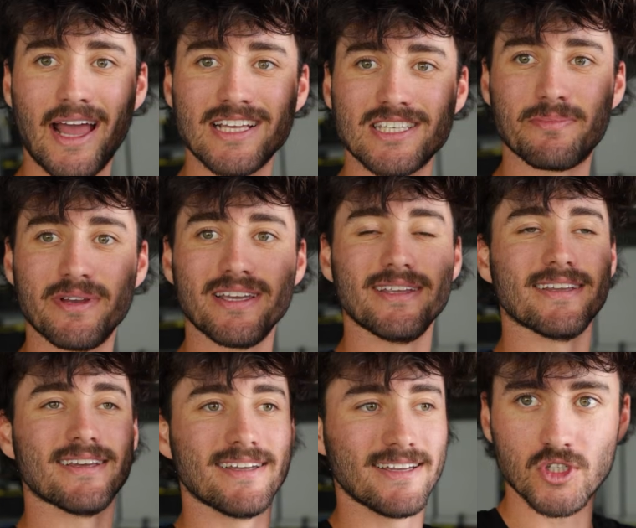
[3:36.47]
has been
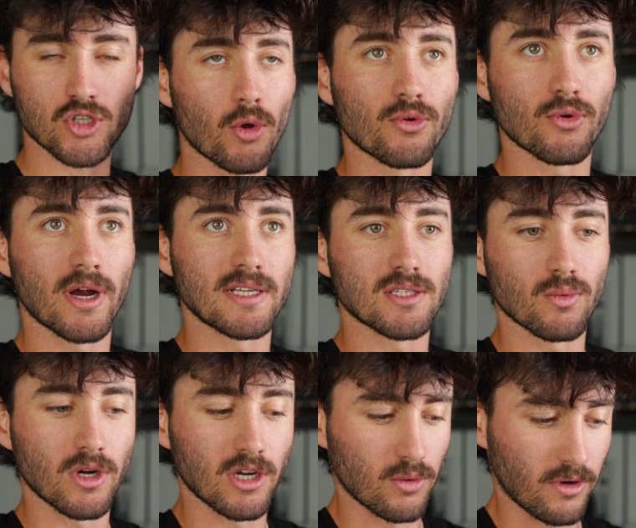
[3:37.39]
so great to
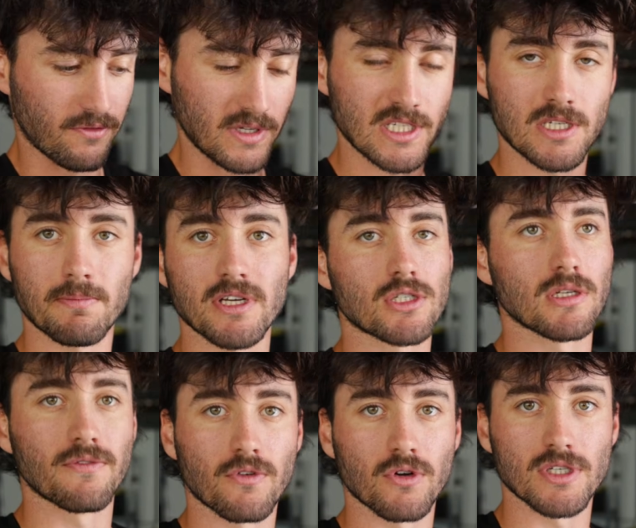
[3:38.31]
work with, especially
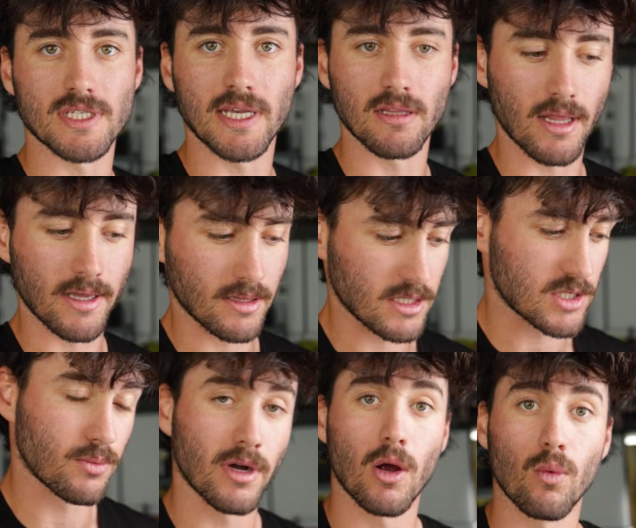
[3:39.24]
for a scene like this
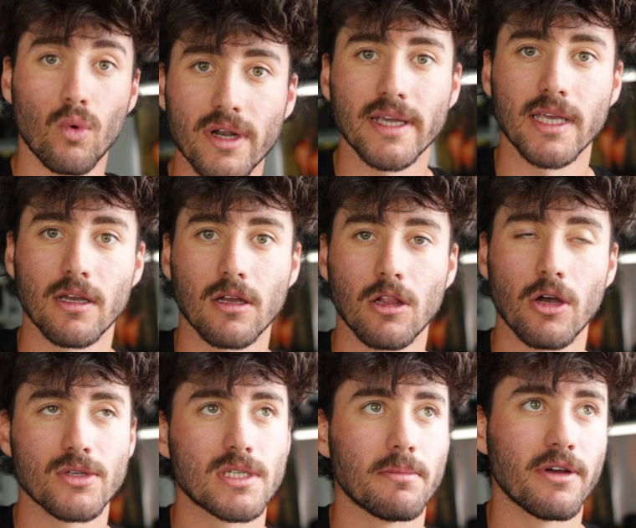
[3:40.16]
where I want to get
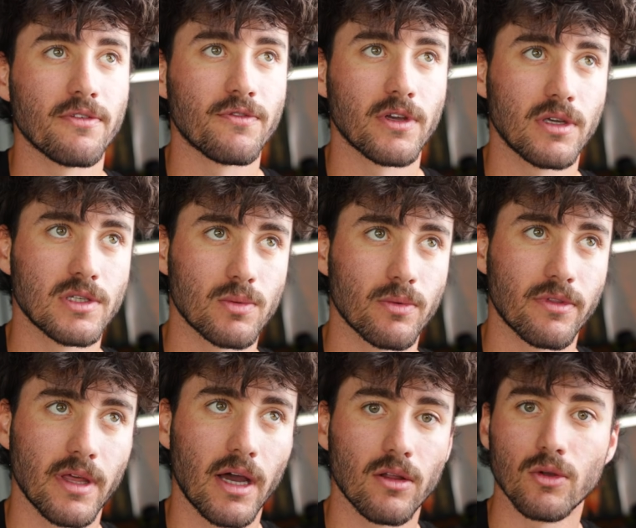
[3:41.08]
close to my figures
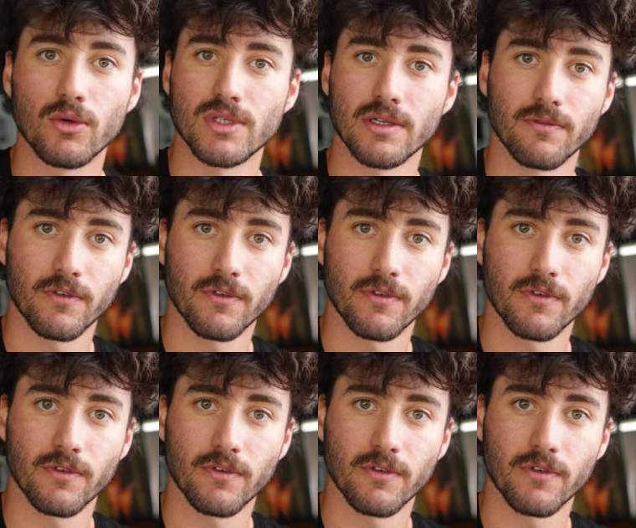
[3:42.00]
without losing